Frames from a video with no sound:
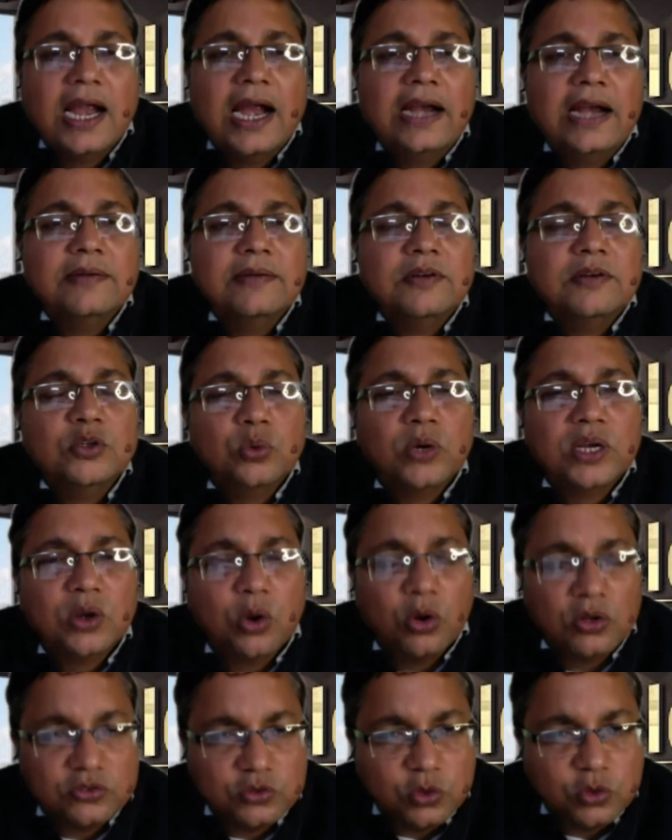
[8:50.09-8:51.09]
And you
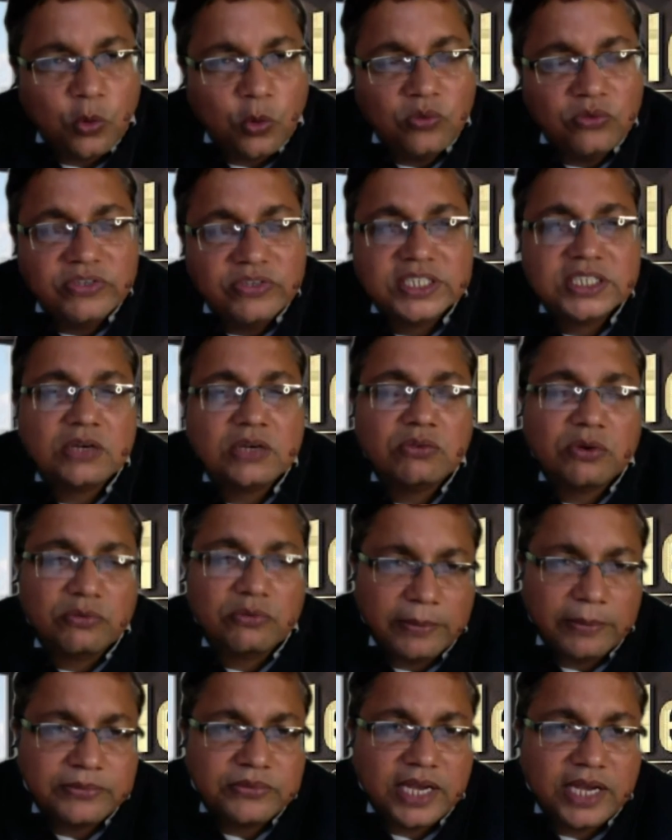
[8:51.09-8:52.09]
can also visit our
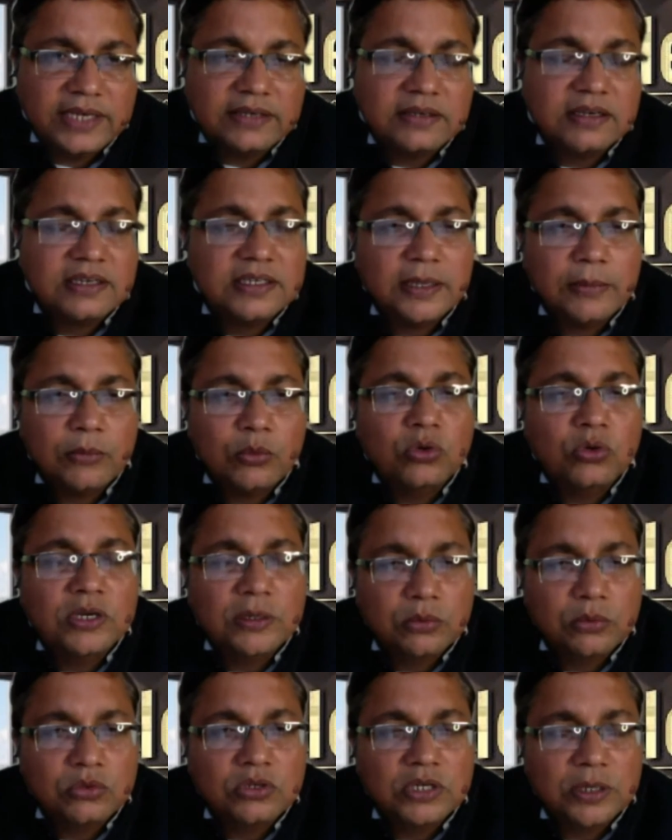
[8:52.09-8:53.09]
website,
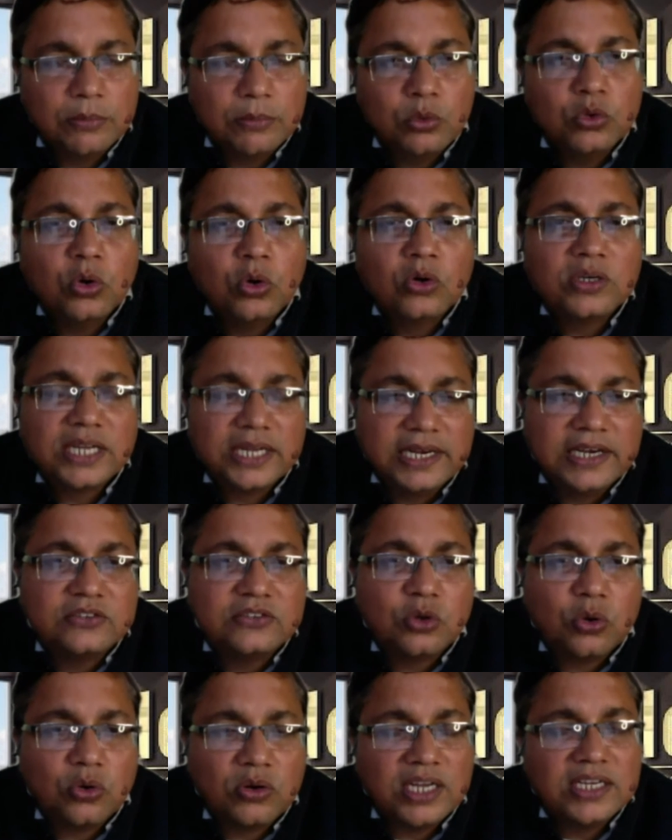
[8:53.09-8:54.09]

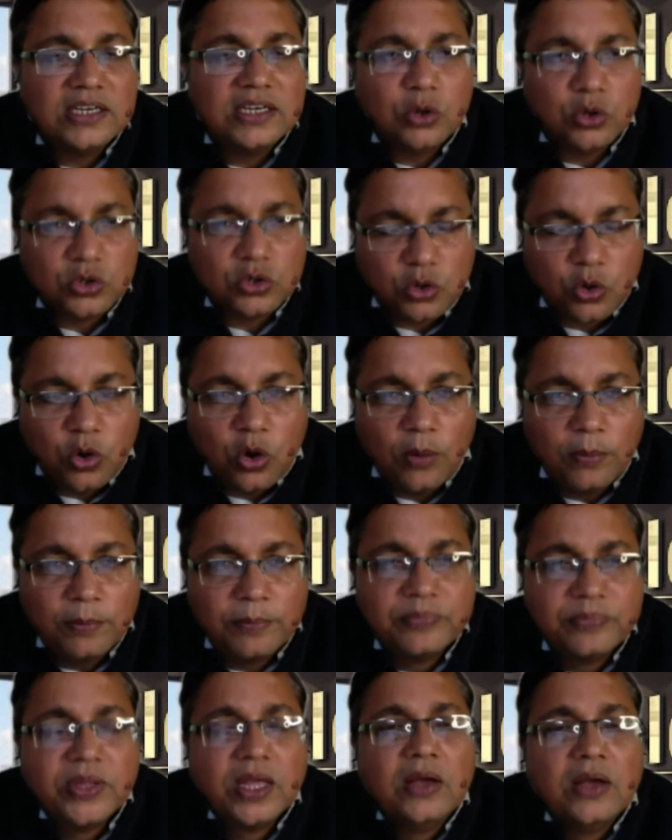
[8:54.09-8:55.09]

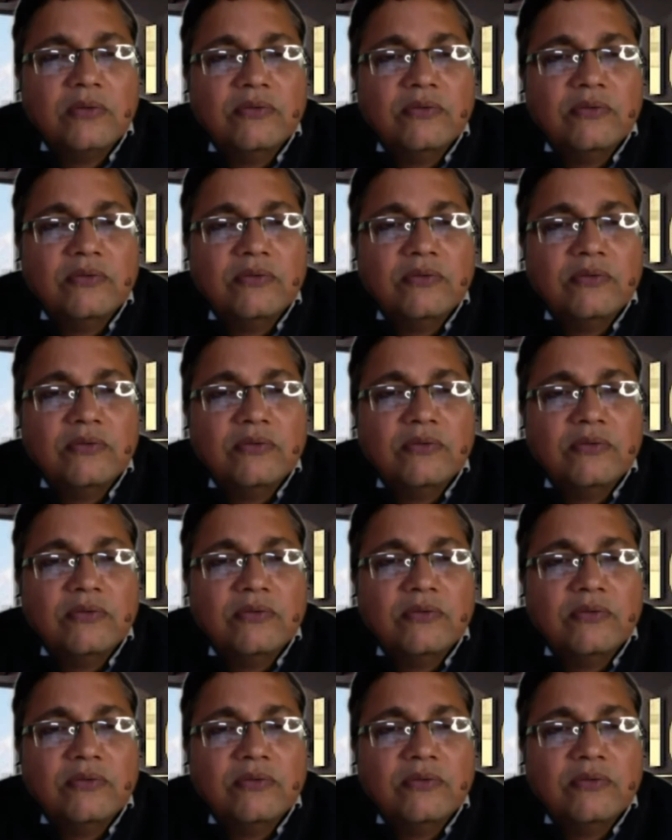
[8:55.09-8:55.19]
www.elitsonline.com,